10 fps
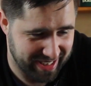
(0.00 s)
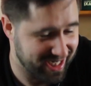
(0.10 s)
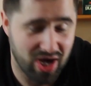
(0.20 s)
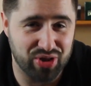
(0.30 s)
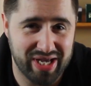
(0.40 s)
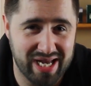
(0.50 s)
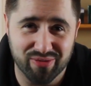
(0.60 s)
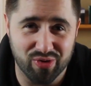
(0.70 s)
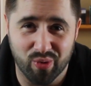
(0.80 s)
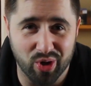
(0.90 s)
It's not the end
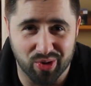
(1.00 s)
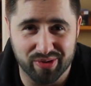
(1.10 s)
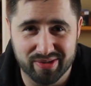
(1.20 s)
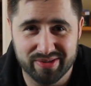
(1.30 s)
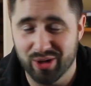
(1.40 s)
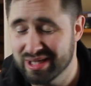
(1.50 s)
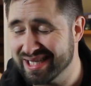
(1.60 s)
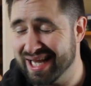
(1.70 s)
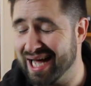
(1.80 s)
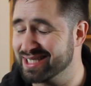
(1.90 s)
of the world. There's
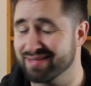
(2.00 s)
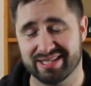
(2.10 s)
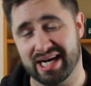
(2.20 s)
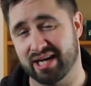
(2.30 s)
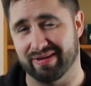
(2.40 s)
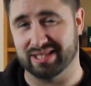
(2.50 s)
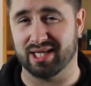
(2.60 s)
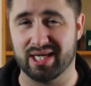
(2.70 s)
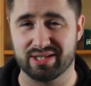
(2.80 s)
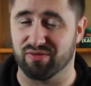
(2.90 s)
lots of side events,
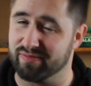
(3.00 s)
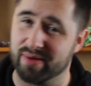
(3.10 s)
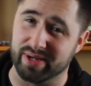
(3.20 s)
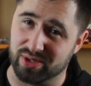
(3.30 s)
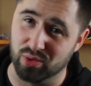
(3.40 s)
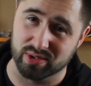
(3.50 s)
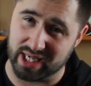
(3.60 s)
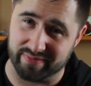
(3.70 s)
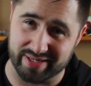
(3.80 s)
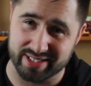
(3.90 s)
lots of very cool
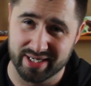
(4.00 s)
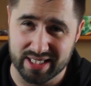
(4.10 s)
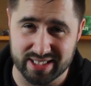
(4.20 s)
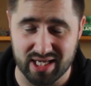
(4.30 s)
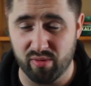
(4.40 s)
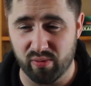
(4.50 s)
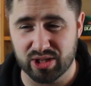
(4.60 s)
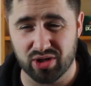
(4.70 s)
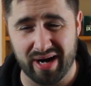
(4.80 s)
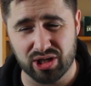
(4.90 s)
side events, some of
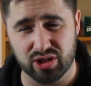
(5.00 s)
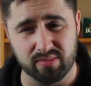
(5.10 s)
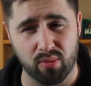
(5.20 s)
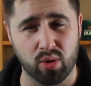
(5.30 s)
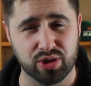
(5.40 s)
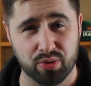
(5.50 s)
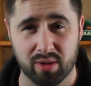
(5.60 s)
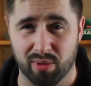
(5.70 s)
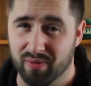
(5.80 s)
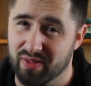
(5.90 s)
which are actually more
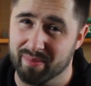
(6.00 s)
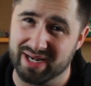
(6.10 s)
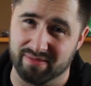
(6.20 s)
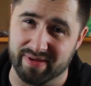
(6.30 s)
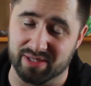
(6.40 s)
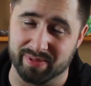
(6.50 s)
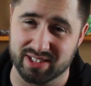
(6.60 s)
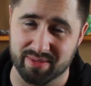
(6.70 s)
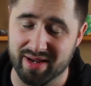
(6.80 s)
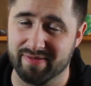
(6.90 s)
enjoyable than the main event,
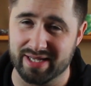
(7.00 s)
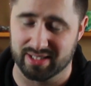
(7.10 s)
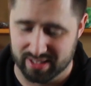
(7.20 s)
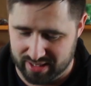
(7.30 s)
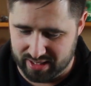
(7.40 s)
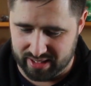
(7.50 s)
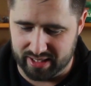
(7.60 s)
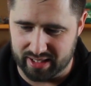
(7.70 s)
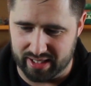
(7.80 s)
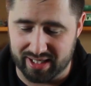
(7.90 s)
because the main event,
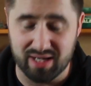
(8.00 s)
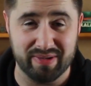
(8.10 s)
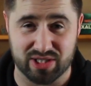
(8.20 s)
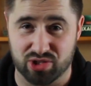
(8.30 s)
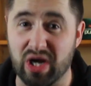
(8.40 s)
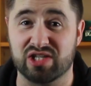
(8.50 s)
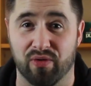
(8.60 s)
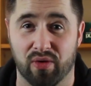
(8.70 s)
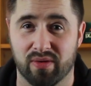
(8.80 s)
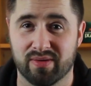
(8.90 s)
it can be
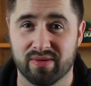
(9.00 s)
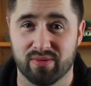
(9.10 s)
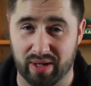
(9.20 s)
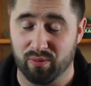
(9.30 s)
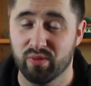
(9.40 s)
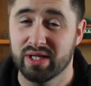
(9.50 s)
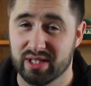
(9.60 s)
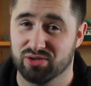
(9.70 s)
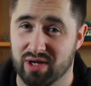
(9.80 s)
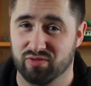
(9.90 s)
stressful, like
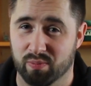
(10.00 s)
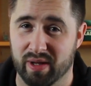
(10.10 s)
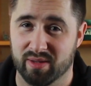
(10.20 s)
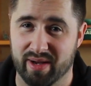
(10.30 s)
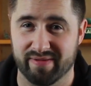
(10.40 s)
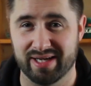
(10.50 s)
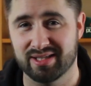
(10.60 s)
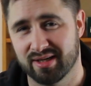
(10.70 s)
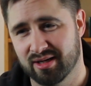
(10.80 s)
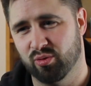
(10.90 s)
really stressful playing the main
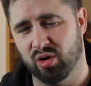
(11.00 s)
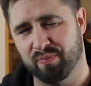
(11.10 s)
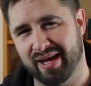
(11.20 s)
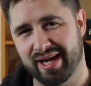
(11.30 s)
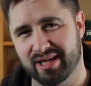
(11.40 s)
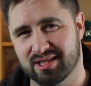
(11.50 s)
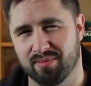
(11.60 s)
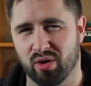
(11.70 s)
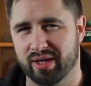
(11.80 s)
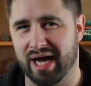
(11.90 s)
event. We're playing some
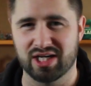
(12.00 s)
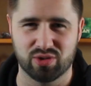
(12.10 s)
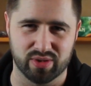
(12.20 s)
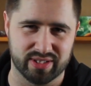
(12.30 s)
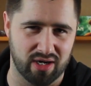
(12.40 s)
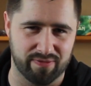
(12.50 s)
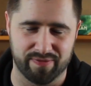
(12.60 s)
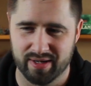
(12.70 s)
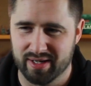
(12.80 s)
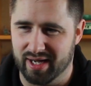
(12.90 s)
more casual
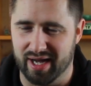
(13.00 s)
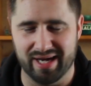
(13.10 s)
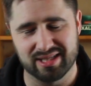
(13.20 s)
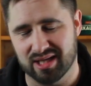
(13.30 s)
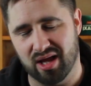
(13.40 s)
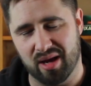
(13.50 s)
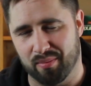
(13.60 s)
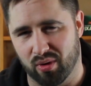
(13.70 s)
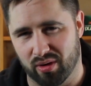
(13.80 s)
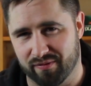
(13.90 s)
stuff, is a lot
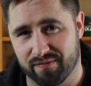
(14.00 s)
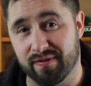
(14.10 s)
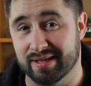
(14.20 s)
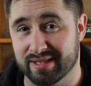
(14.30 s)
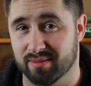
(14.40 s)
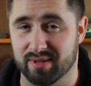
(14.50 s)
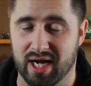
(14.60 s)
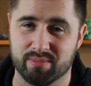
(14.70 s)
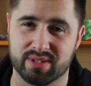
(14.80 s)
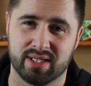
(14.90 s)
more fun
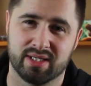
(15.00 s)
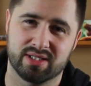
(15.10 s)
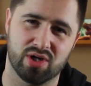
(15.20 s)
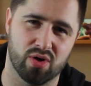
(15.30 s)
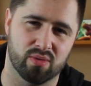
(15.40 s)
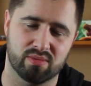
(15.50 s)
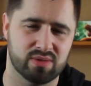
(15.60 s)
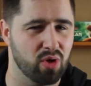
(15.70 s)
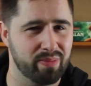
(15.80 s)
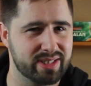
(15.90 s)
sometimes, so
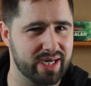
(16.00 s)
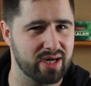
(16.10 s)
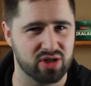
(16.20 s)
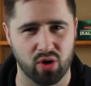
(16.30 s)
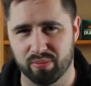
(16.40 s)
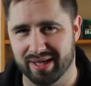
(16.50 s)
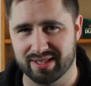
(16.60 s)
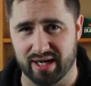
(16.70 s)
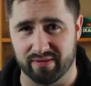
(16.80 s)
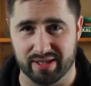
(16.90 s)
don't be scared to go and play
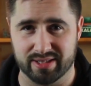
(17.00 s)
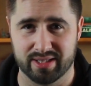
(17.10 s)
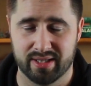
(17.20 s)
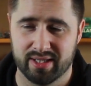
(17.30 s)
side events.